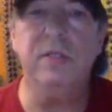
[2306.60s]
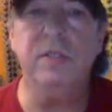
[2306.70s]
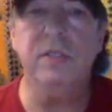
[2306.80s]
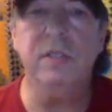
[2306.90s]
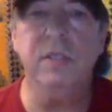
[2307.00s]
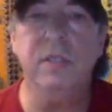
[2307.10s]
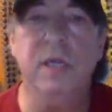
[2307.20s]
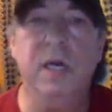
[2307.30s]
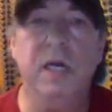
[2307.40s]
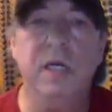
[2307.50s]
to
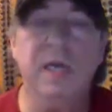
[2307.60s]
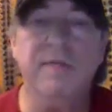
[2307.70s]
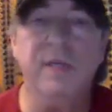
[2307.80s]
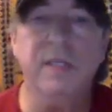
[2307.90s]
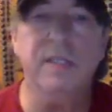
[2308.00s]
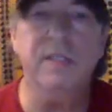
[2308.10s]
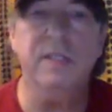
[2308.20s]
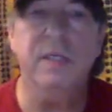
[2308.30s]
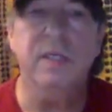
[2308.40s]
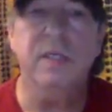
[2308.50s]
governance
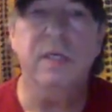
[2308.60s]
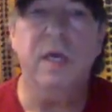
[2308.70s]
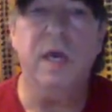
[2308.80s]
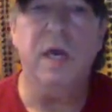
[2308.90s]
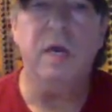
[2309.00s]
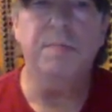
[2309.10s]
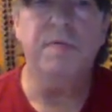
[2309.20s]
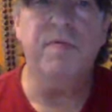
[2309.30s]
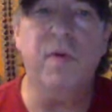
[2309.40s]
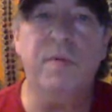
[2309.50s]

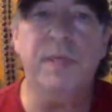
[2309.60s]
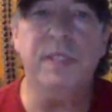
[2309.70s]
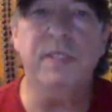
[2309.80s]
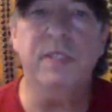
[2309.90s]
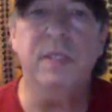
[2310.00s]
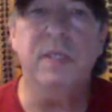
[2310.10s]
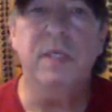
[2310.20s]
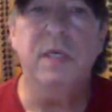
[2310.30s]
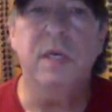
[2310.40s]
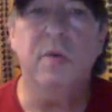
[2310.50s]
performance
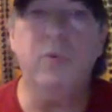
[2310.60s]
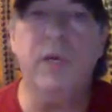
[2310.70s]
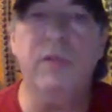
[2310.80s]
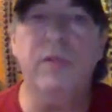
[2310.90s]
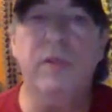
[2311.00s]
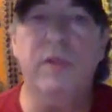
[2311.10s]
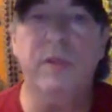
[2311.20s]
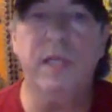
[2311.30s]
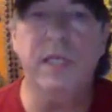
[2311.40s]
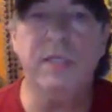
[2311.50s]
with
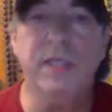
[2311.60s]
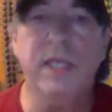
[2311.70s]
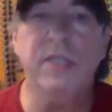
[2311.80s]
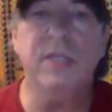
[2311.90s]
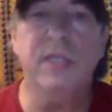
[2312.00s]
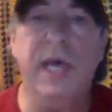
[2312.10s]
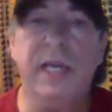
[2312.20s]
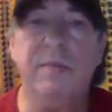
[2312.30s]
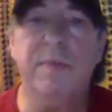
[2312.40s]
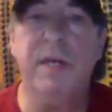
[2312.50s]
the East Asia,
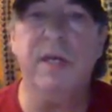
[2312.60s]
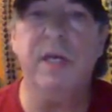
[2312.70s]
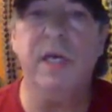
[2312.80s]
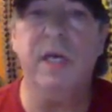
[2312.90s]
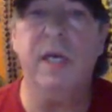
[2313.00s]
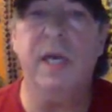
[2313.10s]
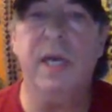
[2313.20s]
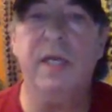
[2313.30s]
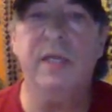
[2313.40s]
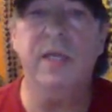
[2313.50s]
Latin America,
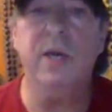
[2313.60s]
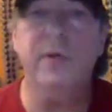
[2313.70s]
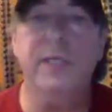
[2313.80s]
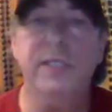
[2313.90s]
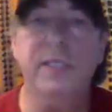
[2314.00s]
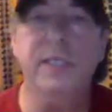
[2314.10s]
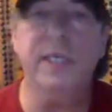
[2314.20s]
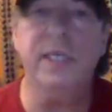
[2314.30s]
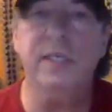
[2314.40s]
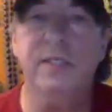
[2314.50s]
and the
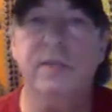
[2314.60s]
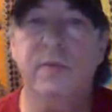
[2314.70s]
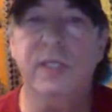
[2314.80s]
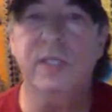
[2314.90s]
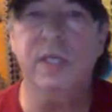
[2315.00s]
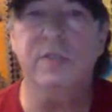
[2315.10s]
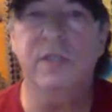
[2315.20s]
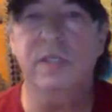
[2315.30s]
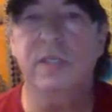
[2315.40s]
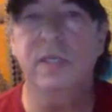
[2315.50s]
OECD is the rich
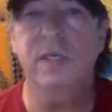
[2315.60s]
countries.